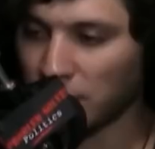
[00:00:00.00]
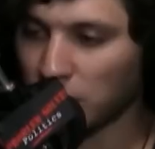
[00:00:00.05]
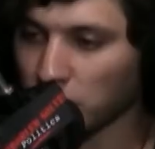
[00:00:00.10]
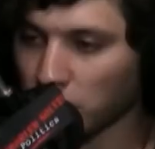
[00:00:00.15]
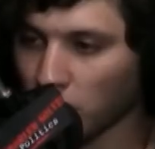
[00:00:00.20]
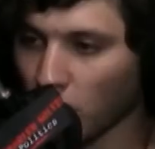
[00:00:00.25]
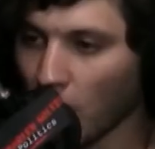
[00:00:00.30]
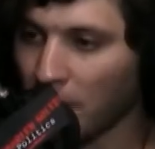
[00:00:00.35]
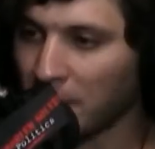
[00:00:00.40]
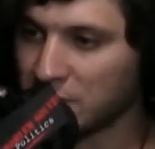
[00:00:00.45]

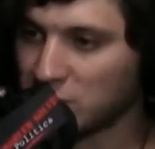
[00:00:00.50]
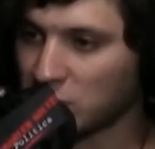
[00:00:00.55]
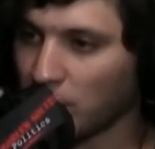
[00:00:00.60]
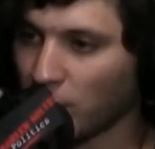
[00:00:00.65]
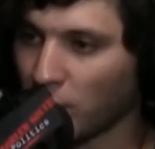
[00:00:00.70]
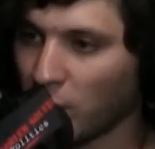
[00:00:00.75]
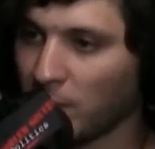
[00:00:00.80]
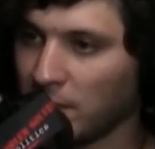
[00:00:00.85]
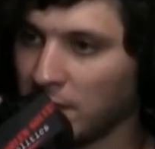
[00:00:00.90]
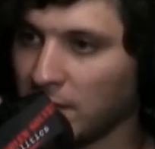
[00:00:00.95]
grew up in
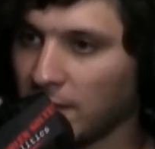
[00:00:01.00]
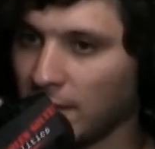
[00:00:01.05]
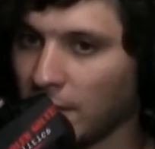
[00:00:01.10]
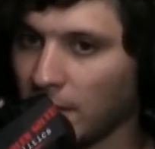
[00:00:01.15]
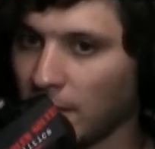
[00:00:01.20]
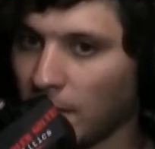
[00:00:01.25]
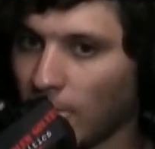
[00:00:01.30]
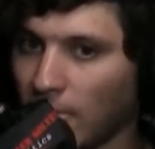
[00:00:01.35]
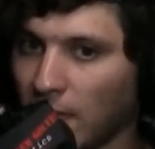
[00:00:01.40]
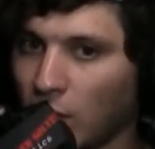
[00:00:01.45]
suburban
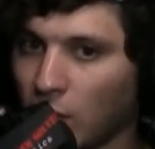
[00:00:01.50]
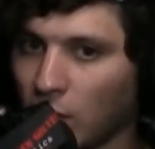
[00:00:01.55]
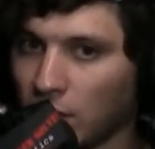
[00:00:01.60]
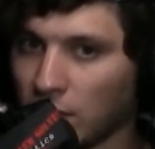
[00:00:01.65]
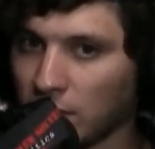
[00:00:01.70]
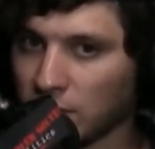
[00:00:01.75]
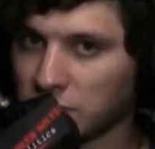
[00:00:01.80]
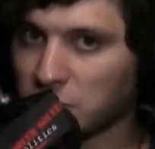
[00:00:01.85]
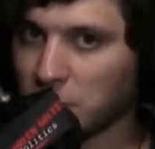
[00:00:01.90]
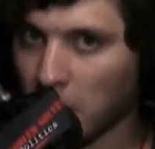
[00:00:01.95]

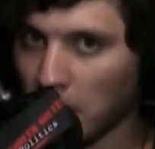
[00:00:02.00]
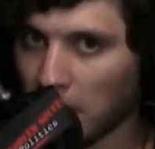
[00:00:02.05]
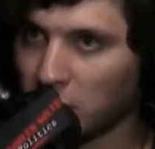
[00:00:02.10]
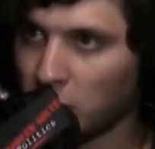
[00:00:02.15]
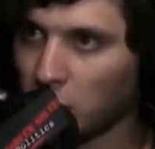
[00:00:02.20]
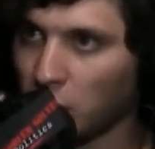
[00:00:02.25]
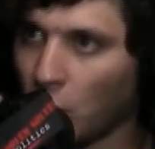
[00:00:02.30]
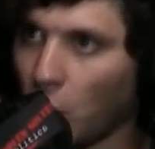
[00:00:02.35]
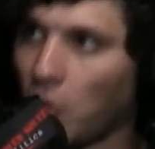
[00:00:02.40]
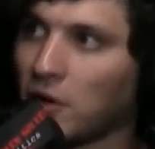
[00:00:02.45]
or suburban
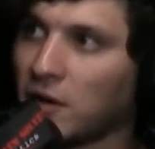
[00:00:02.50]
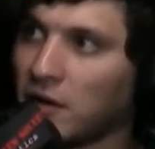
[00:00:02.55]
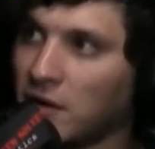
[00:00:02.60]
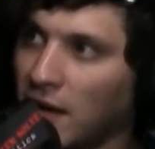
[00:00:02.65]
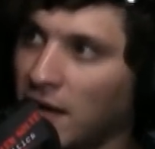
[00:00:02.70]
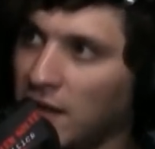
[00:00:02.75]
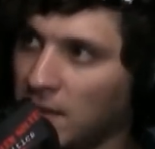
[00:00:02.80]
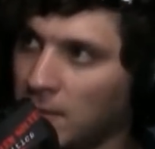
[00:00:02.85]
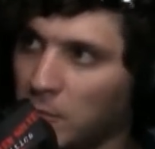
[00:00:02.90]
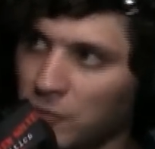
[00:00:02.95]
New York
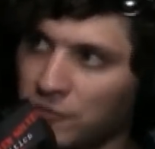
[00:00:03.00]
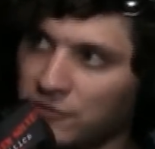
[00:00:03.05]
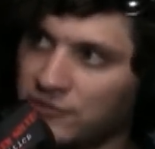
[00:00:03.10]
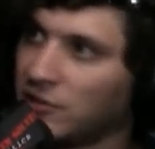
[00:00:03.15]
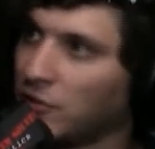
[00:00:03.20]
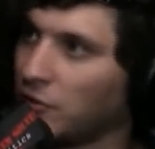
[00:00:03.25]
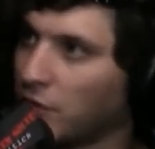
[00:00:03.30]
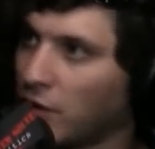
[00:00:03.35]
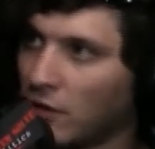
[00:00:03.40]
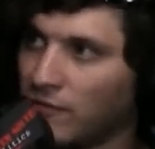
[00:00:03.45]
and then moved to
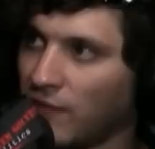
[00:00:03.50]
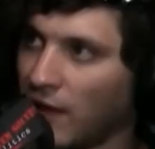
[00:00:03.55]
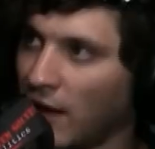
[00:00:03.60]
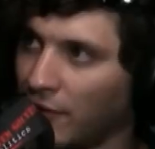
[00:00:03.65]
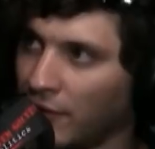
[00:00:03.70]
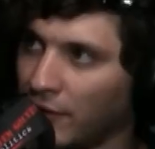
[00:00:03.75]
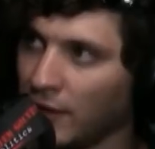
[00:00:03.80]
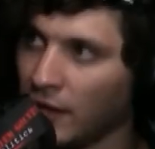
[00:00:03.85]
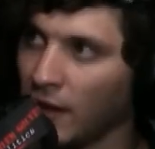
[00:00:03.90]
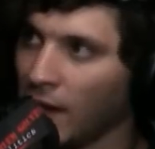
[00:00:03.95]
Silicon
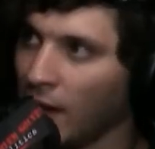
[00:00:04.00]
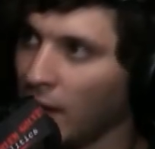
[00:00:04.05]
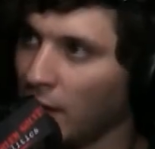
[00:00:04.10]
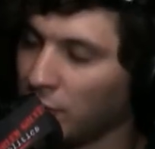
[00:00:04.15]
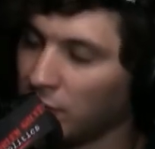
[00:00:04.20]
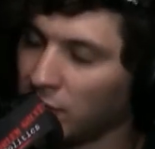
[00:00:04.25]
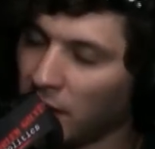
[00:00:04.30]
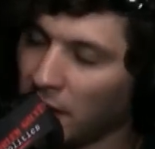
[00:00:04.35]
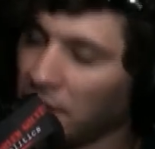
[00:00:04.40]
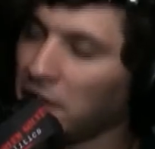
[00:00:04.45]
Valley,
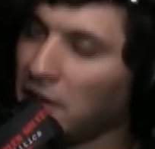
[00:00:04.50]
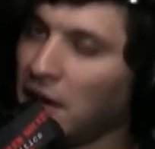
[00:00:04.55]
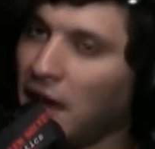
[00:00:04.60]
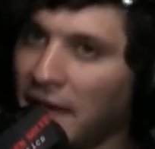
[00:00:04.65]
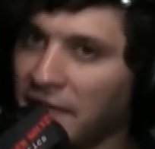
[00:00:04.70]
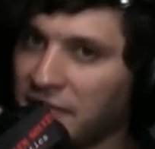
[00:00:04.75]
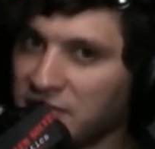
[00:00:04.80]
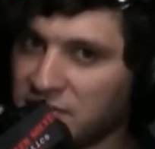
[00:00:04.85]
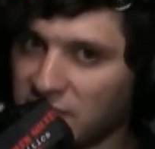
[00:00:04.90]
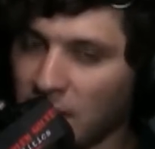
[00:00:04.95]
you're not going to
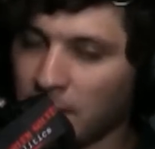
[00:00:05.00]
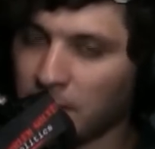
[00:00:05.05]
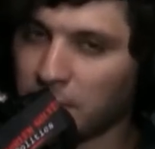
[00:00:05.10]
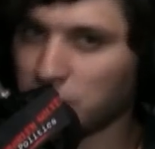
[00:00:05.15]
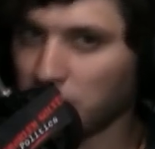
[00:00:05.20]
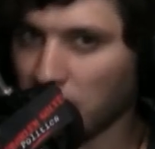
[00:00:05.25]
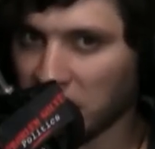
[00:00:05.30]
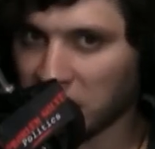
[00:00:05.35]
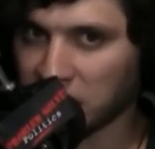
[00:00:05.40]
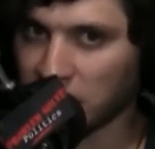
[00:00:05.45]
have the same
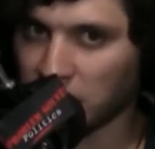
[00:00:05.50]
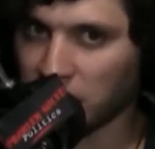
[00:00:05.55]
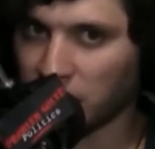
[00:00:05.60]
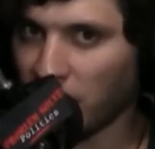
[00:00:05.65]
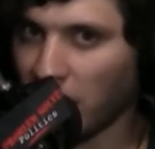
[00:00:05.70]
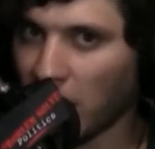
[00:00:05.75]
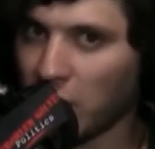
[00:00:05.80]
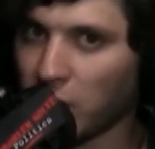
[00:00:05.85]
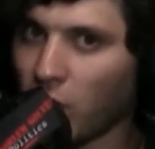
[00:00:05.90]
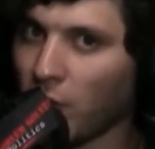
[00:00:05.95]
perspective on
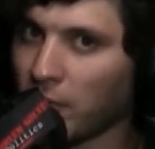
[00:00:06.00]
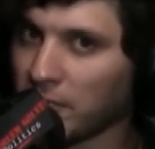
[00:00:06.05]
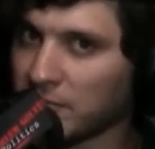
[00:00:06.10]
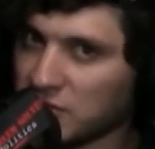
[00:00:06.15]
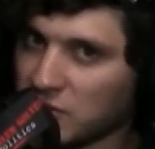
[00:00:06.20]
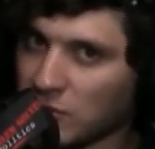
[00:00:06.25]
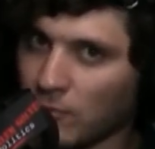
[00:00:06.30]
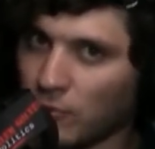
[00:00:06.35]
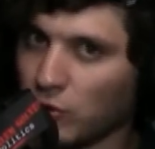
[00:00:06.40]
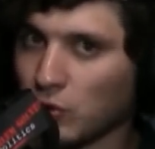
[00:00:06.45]
firearms
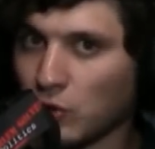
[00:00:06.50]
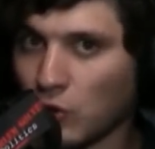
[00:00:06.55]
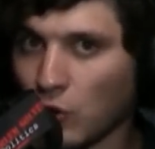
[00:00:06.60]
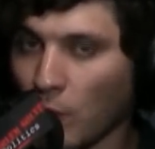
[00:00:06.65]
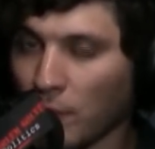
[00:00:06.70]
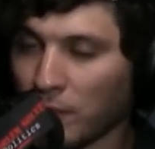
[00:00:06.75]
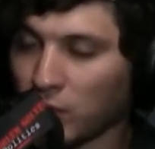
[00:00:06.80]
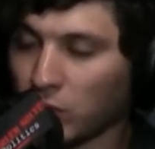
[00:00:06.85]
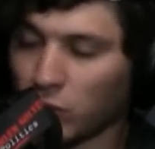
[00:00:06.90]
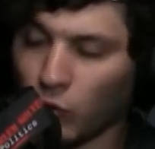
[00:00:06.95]
as someone who grew
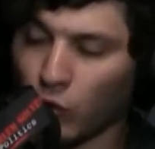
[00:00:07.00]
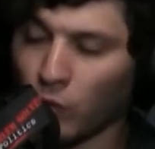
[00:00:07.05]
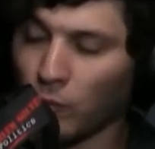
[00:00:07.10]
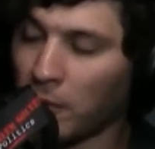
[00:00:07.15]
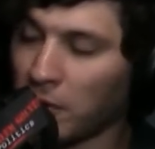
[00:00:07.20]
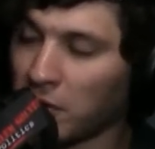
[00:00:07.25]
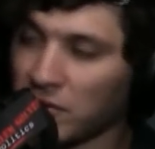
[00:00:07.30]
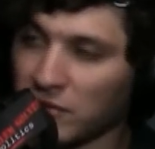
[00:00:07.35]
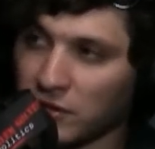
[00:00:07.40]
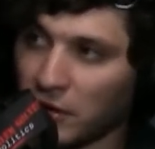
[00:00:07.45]
up in a rural
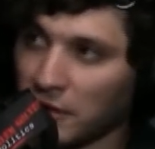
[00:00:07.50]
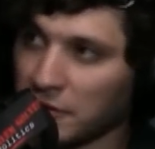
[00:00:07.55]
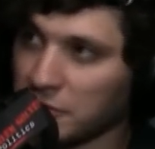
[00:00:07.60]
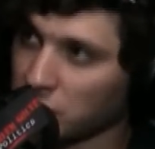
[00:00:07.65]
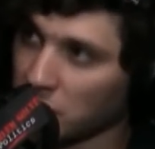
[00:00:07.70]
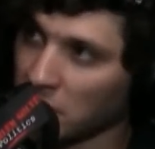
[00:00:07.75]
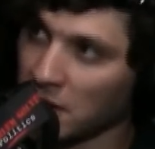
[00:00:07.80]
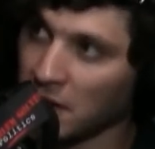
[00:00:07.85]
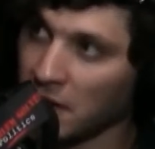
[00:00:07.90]
part of the country.